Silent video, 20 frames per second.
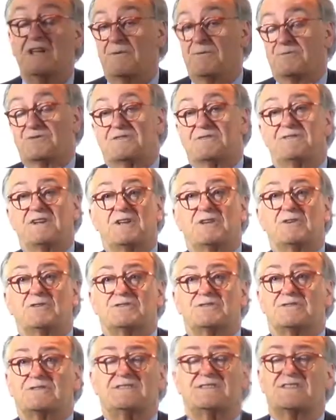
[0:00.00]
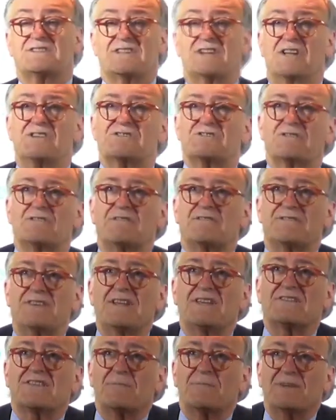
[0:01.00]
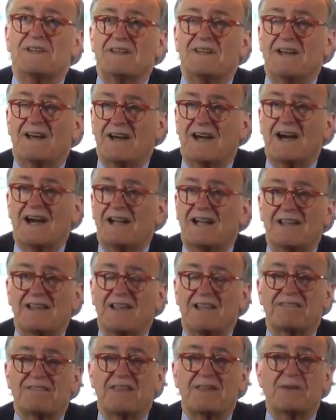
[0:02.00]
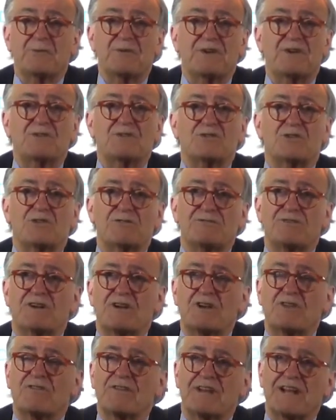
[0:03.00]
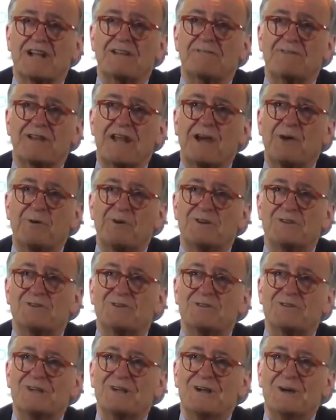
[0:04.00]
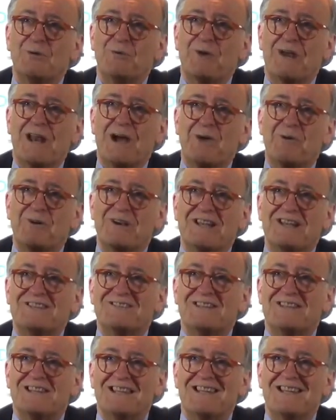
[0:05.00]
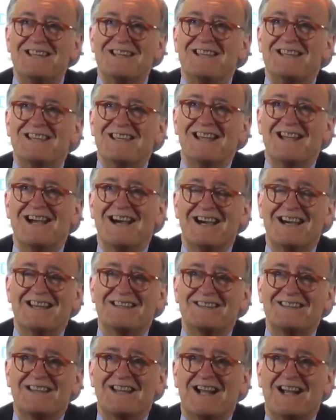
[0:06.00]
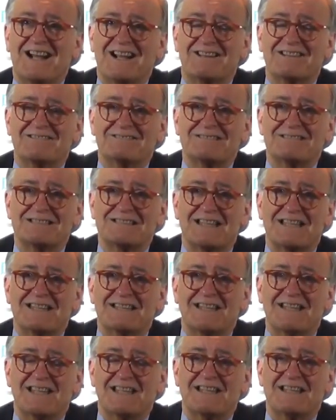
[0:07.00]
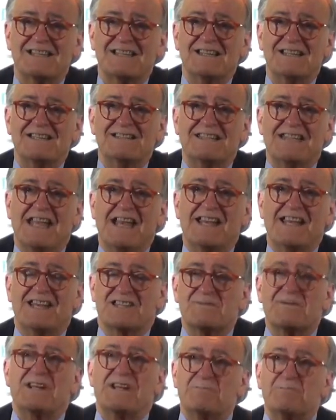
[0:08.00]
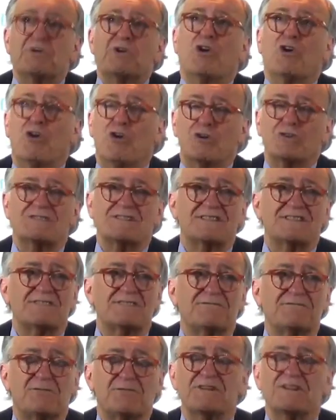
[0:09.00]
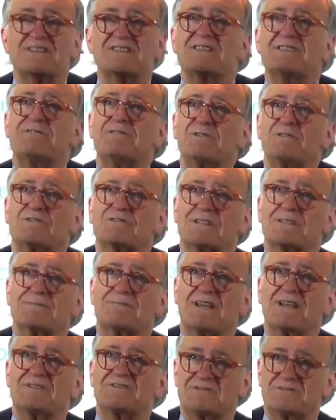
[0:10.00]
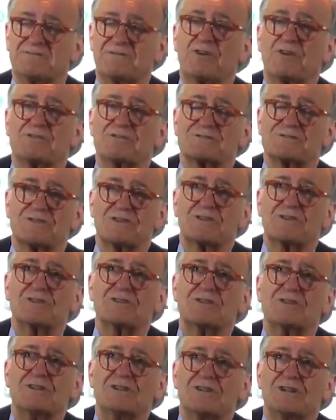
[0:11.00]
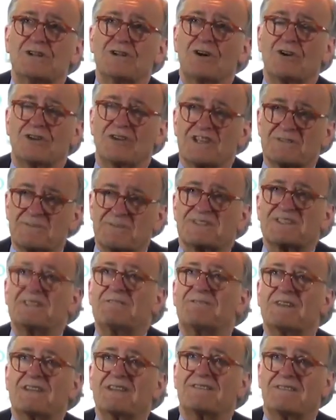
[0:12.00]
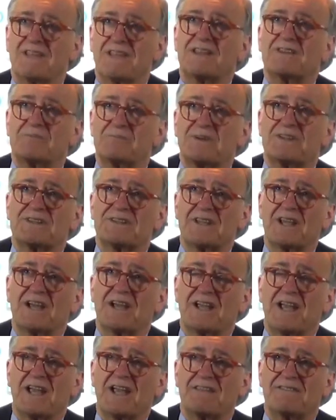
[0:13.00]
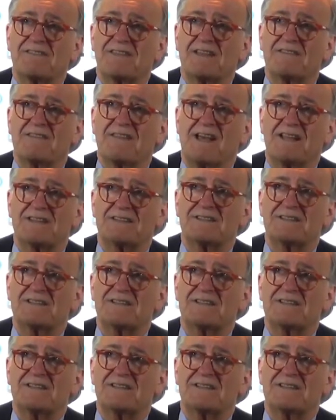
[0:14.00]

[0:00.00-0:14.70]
was a very good discussion on things. I mean, I think we could go for another half an hour or 1 hour easily. The area is very broad, and therefore it's difficult sometimes to focus on specific things. But I think that